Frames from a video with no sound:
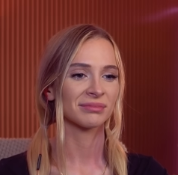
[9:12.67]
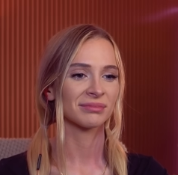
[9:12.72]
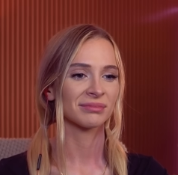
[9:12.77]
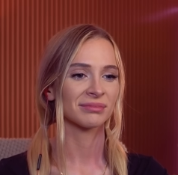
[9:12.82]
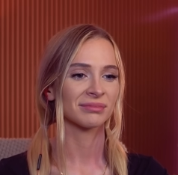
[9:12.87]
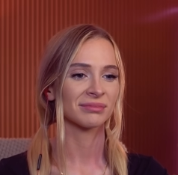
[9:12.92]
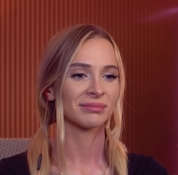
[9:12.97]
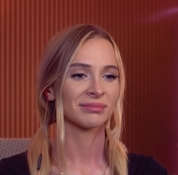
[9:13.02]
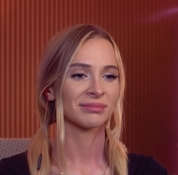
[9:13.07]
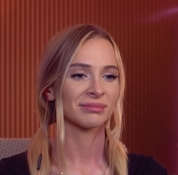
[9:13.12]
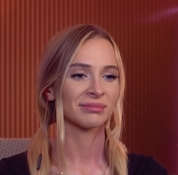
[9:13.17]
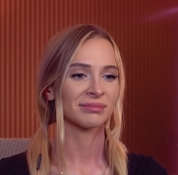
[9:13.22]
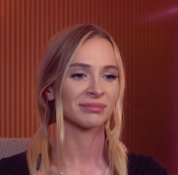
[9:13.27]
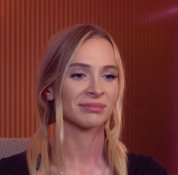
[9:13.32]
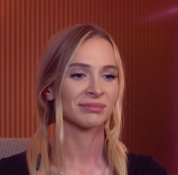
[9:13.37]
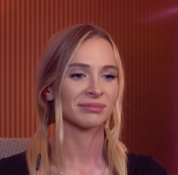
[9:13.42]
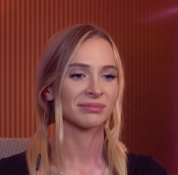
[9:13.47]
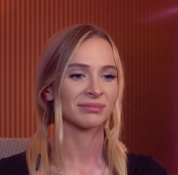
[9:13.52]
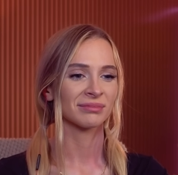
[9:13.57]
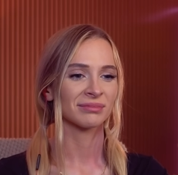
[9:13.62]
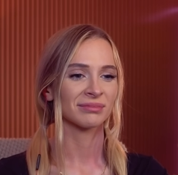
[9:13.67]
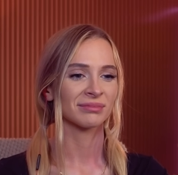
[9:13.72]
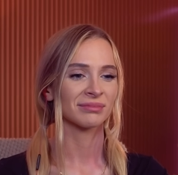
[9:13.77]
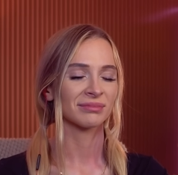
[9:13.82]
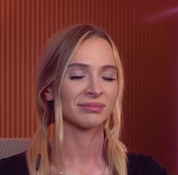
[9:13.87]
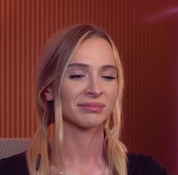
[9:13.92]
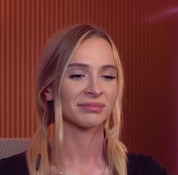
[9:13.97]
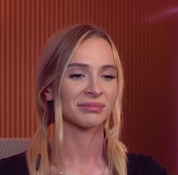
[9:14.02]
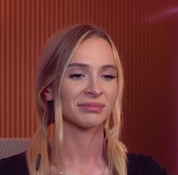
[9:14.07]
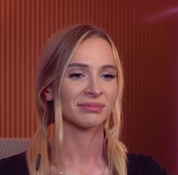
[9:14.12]

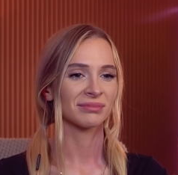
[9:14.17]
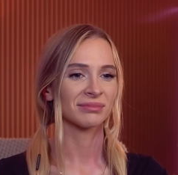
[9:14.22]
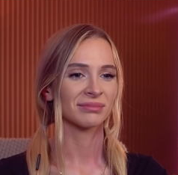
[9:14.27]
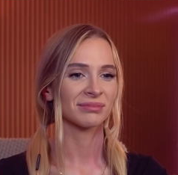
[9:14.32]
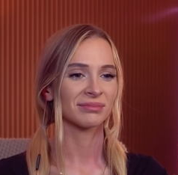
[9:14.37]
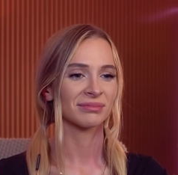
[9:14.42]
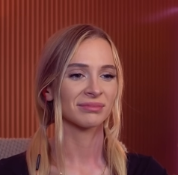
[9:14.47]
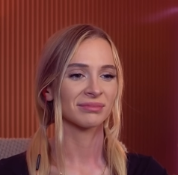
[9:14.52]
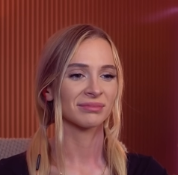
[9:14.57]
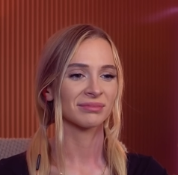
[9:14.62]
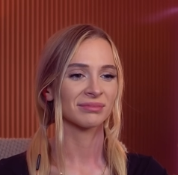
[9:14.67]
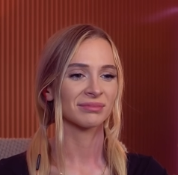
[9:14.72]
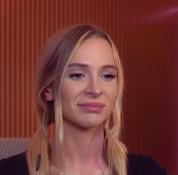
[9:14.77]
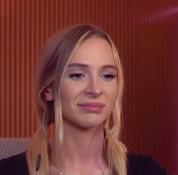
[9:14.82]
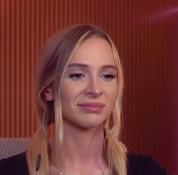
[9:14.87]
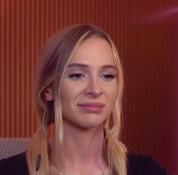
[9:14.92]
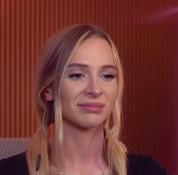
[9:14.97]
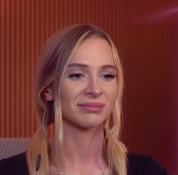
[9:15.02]
Nothing is said.